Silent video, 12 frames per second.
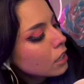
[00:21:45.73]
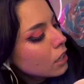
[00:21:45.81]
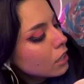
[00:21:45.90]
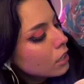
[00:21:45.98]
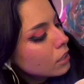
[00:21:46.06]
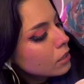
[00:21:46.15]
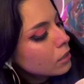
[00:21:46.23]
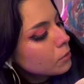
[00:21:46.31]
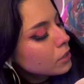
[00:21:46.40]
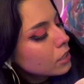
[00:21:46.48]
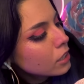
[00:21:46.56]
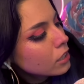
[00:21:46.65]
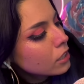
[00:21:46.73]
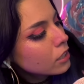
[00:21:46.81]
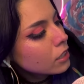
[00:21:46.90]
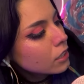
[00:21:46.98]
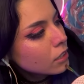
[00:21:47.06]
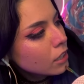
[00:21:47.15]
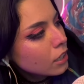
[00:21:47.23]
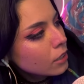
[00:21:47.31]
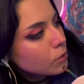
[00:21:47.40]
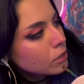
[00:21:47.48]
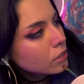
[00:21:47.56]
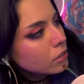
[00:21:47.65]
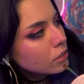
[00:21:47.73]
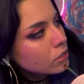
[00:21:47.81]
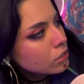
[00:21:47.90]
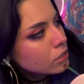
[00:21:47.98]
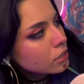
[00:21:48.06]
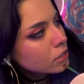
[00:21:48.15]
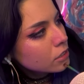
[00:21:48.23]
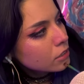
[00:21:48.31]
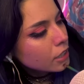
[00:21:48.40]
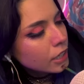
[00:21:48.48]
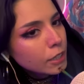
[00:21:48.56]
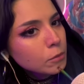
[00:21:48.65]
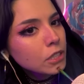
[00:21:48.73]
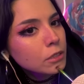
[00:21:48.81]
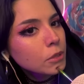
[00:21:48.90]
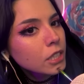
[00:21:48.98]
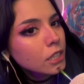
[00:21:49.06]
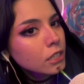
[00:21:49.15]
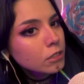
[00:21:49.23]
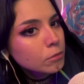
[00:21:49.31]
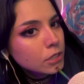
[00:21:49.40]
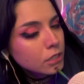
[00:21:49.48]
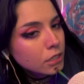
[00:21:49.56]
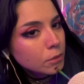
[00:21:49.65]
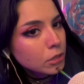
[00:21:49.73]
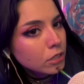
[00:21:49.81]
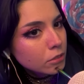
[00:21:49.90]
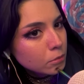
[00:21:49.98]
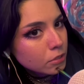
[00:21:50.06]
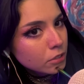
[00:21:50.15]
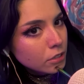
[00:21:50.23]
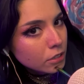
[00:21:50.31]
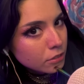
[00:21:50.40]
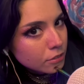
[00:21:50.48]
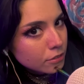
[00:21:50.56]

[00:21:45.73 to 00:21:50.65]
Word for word: um, then I will just describe as many items as I possibly can.